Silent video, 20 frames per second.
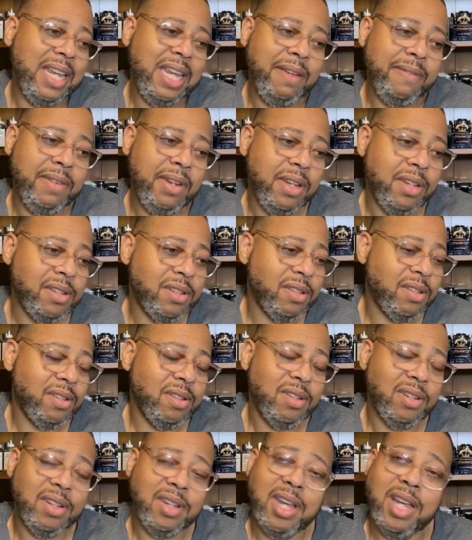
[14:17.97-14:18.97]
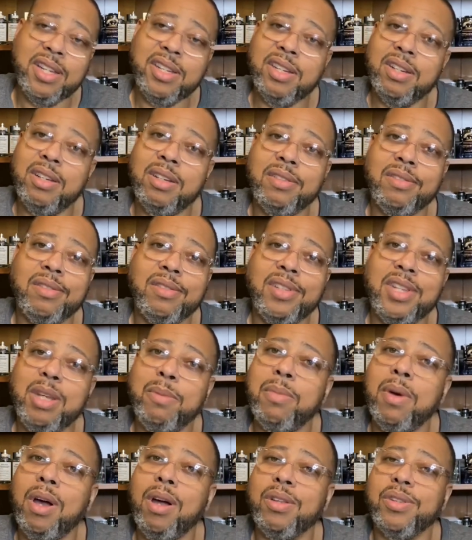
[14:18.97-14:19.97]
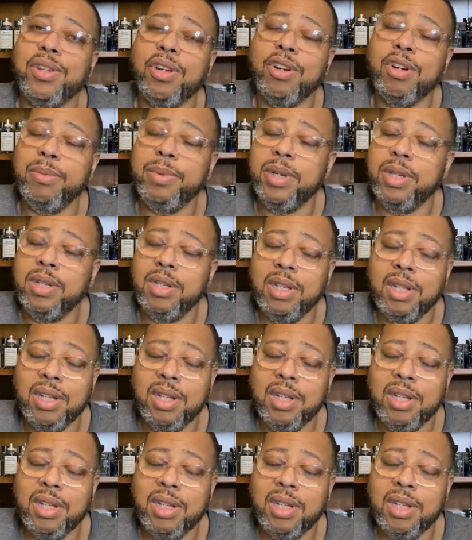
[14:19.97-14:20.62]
evenings, catching a t-ball tournament,